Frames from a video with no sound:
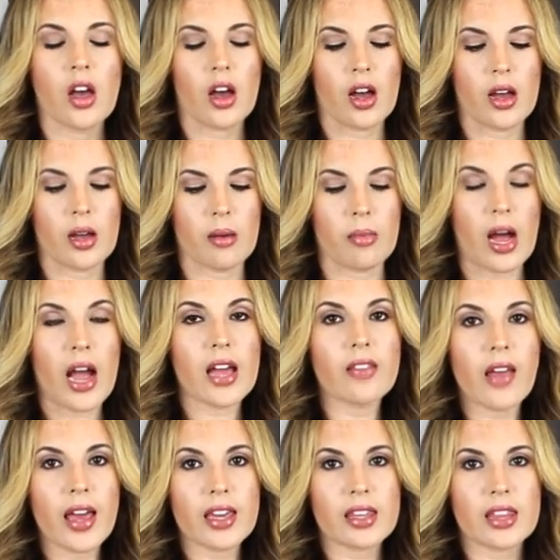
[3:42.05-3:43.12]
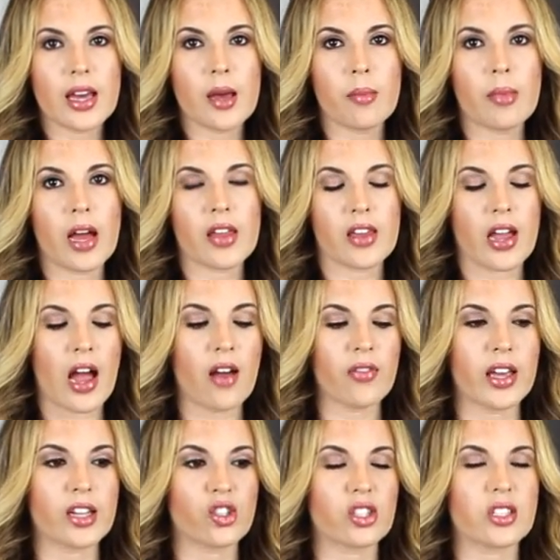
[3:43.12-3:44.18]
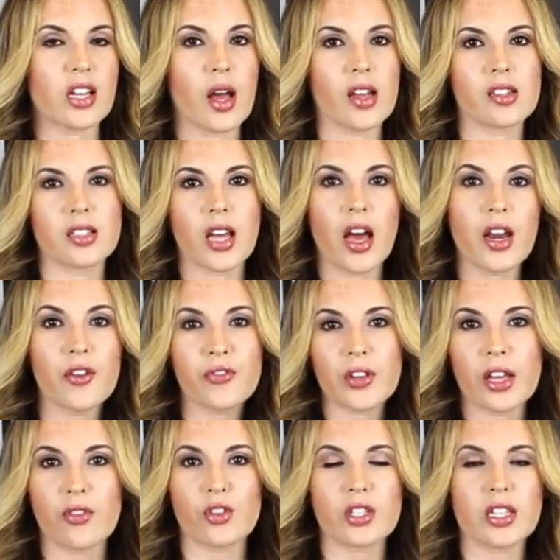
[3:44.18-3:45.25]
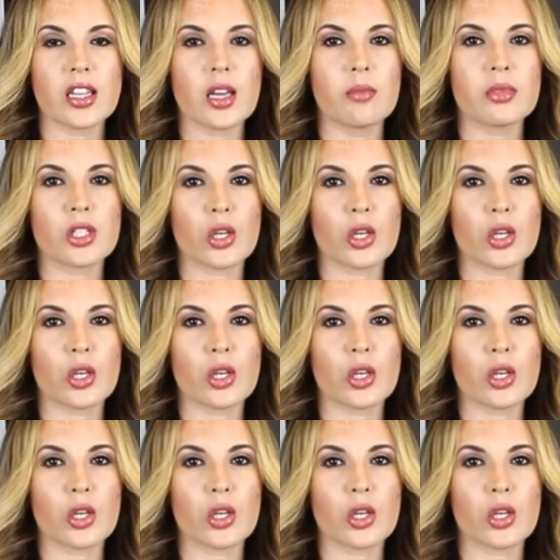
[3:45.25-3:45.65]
I like them. They have like just a ton of flavors in them,